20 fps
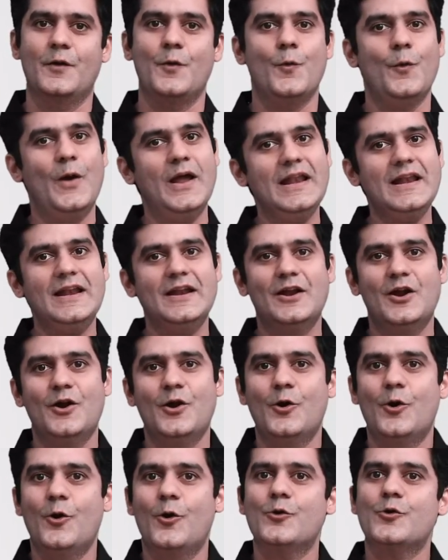Well,
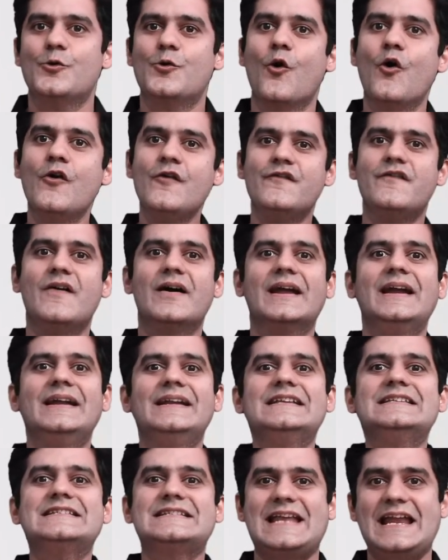don't forget
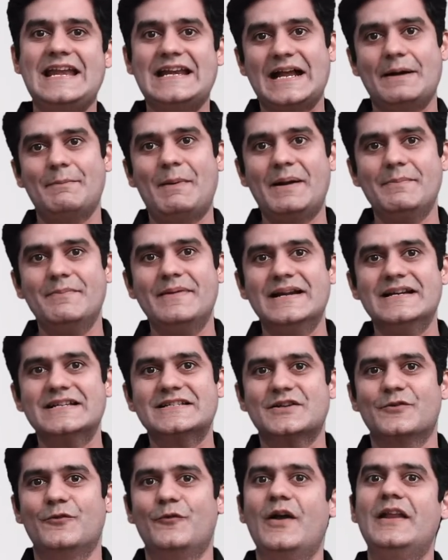these ten
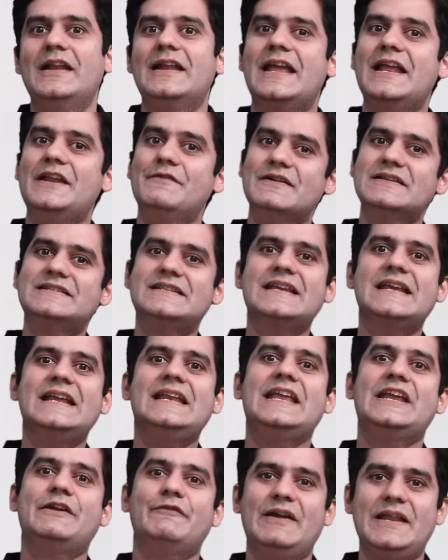commandments while investing in
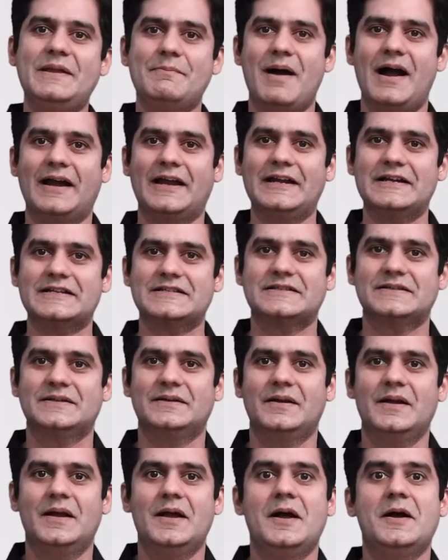equity markets.
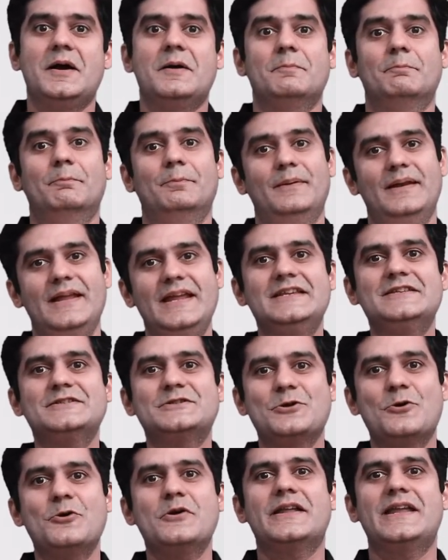Please
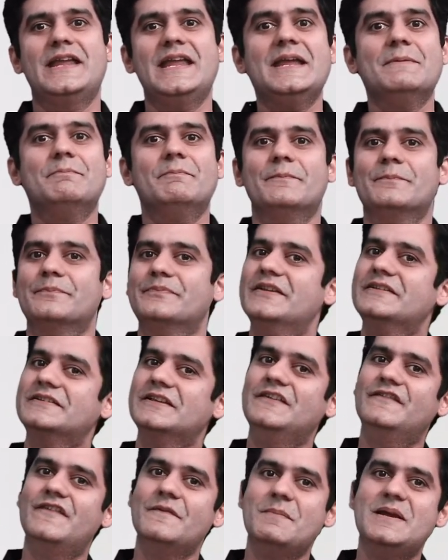don't keep this
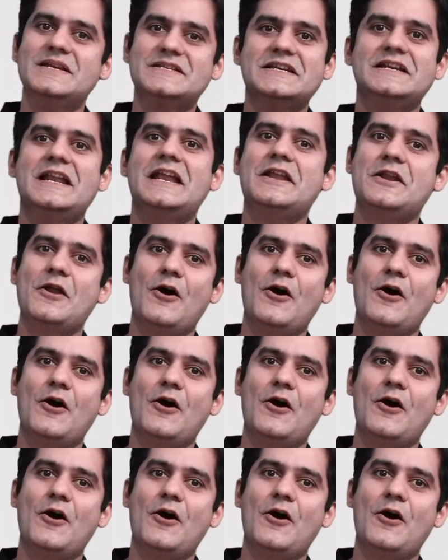information and